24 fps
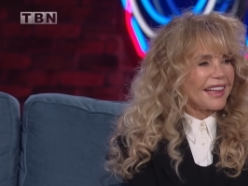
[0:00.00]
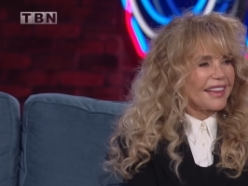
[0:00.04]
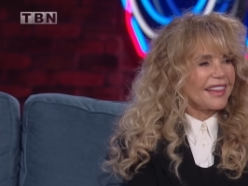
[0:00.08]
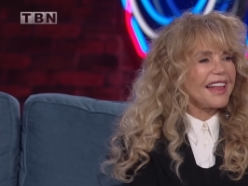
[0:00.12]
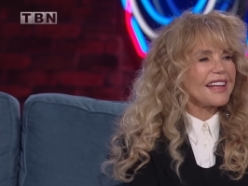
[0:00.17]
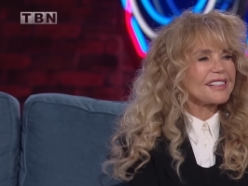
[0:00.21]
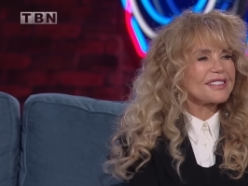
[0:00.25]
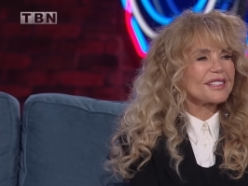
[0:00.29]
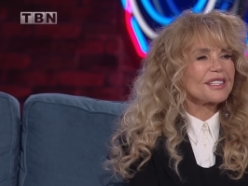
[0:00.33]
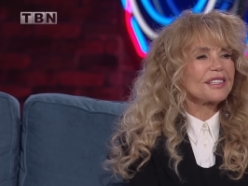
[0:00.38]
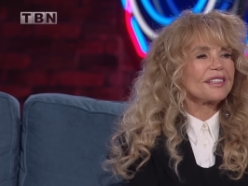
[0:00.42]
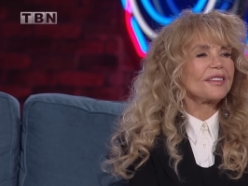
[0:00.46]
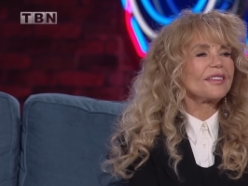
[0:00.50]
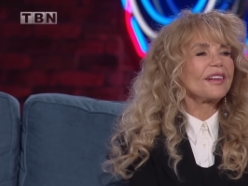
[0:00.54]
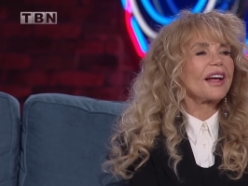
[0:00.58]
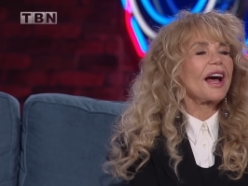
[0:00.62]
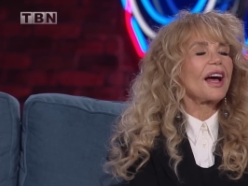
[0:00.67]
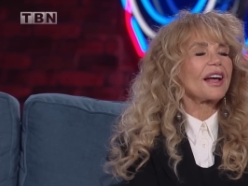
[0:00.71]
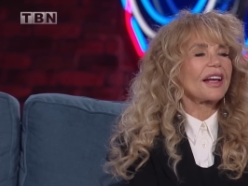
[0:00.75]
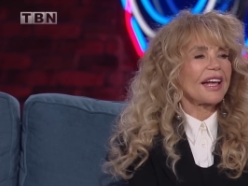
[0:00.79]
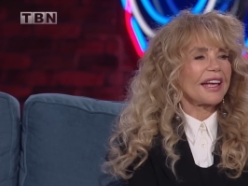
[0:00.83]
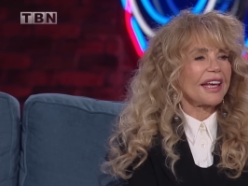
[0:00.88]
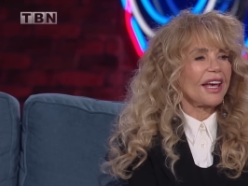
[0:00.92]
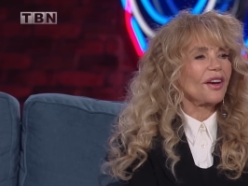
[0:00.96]
That's
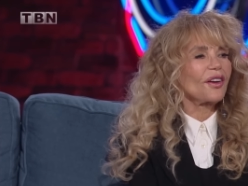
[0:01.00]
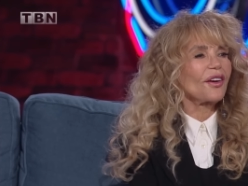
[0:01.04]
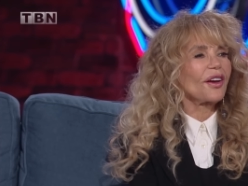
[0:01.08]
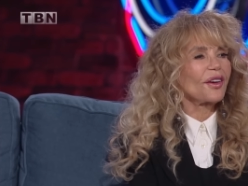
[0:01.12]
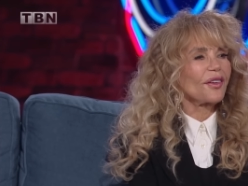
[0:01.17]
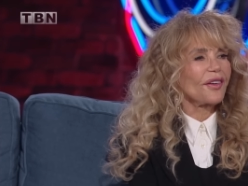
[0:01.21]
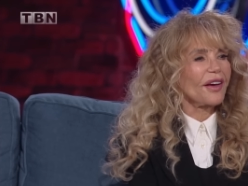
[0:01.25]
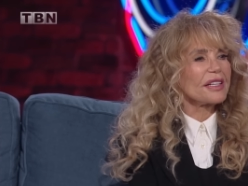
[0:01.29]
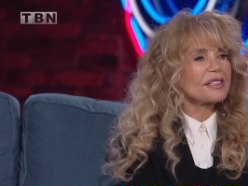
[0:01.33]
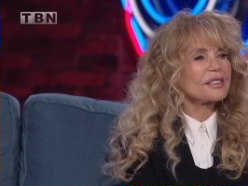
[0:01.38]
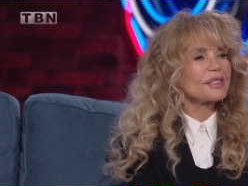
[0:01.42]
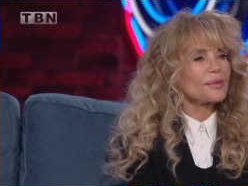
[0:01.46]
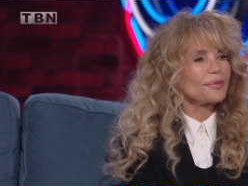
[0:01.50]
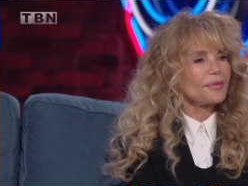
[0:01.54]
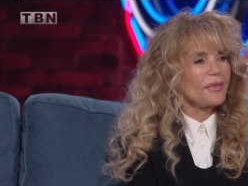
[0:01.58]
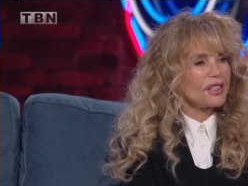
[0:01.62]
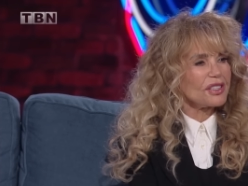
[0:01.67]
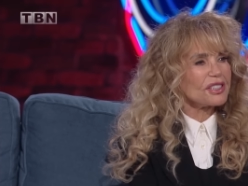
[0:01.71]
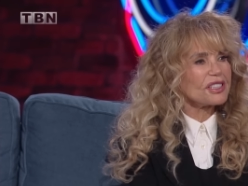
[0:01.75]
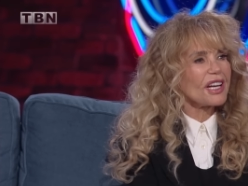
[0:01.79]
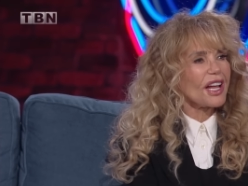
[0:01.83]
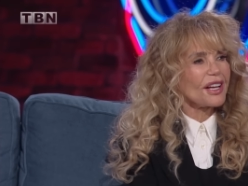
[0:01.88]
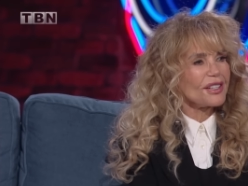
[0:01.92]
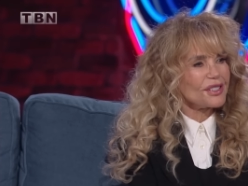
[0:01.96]
Cary Grant's a
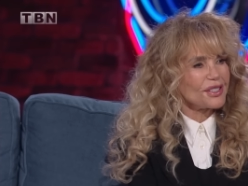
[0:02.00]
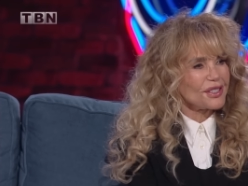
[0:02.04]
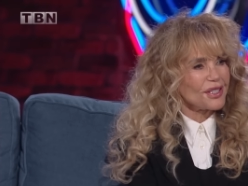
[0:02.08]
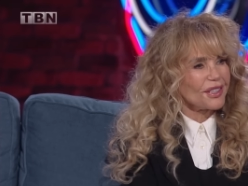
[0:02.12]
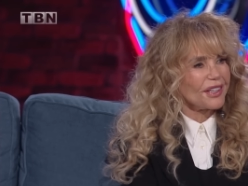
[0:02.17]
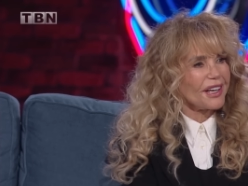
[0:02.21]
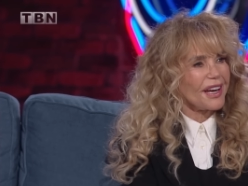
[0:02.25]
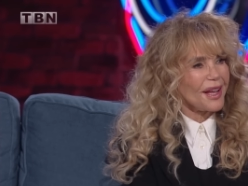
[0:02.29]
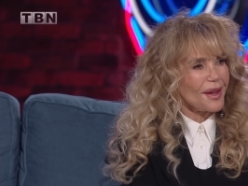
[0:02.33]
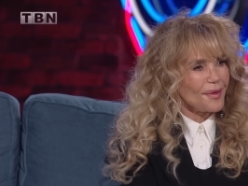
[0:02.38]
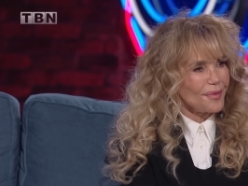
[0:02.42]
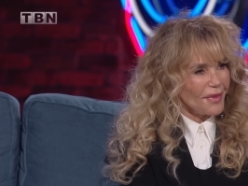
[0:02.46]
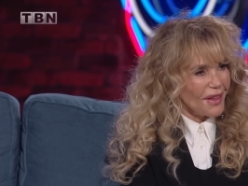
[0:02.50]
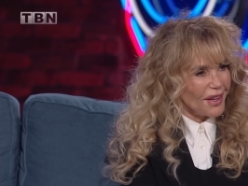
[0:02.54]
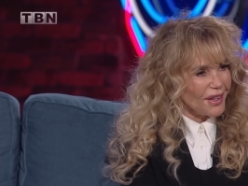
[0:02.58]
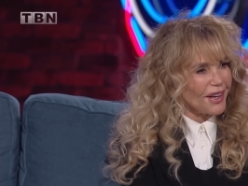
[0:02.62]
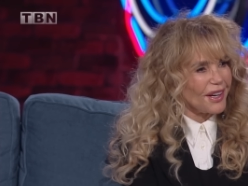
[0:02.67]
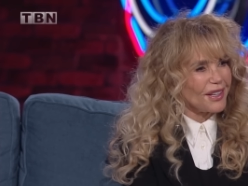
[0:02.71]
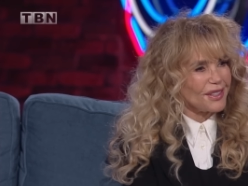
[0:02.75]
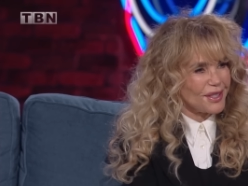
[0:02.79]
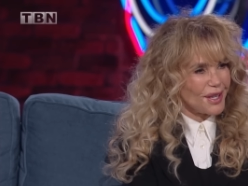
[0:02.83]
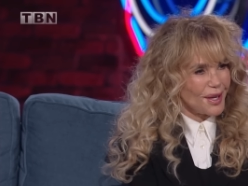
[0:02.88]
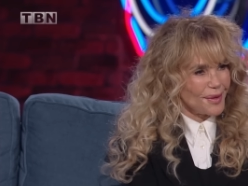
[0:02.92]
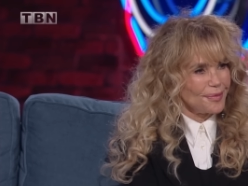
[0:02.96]
much nicer name than
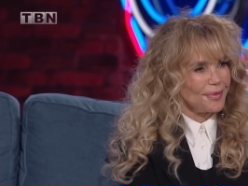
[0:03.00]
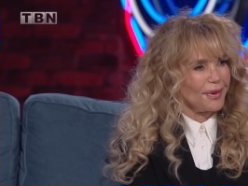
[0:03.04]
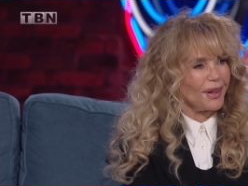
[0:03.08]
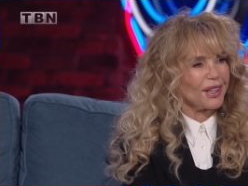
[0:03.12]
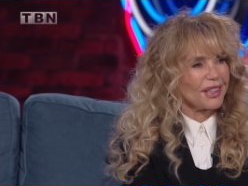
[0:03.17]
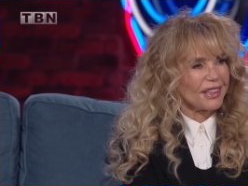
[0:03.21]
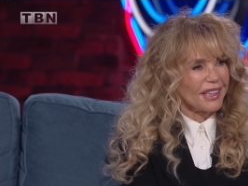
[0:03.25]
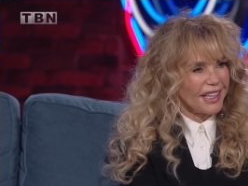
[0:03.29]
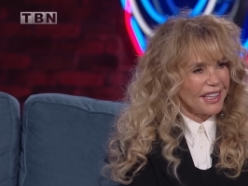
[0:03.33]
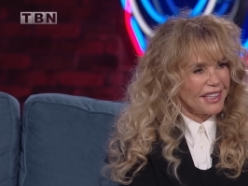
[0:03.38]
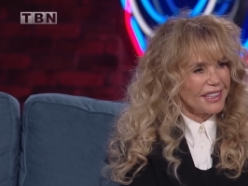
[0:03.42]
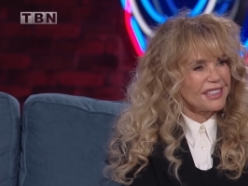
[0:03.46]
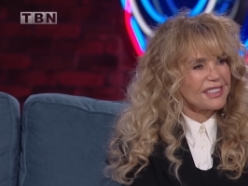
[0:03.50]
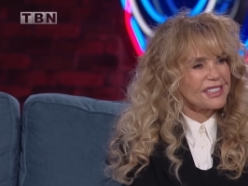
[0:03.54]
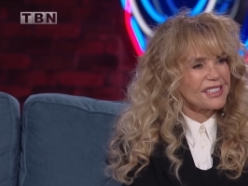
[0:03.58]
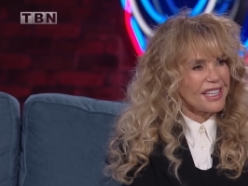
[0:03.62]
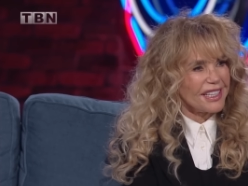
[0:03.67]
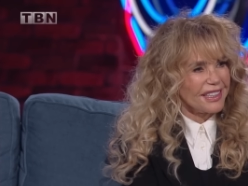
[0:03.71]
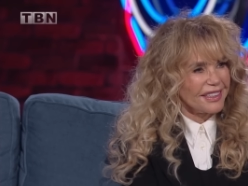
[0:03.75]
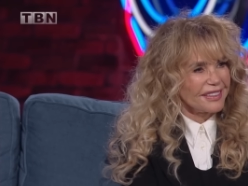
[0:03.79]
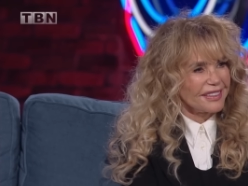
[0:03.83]
Archibald Leach. Yeah.